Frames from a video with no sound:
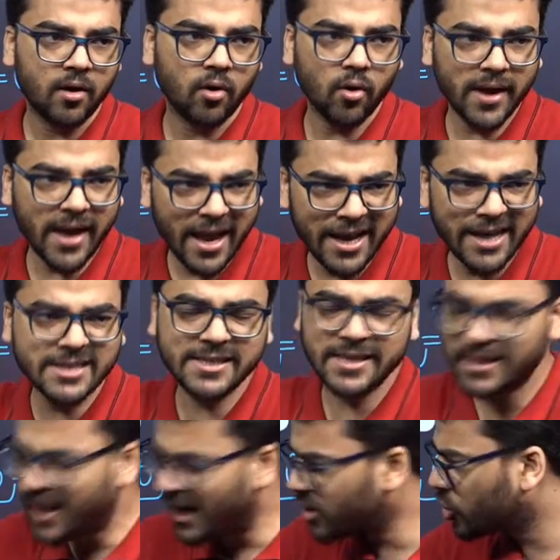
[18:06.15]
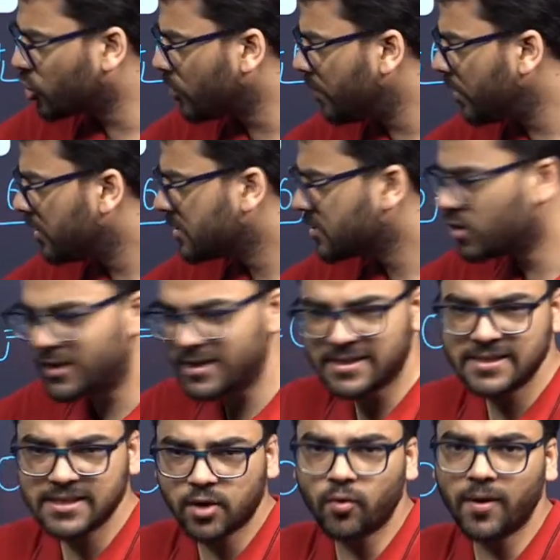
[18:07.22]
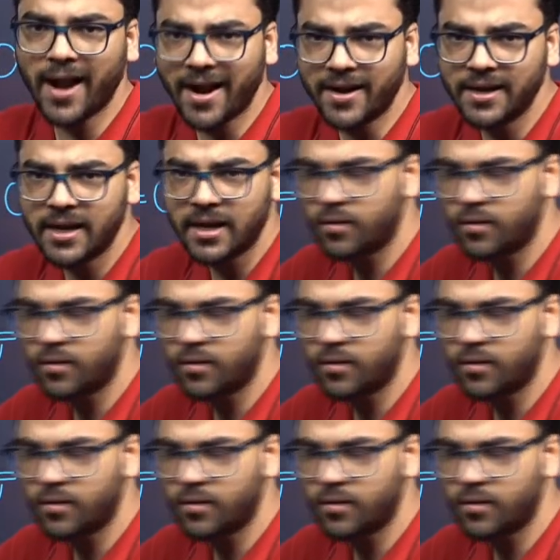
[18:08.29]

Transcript: Oh yeah, let's see that, Shubh. So this is a quadratic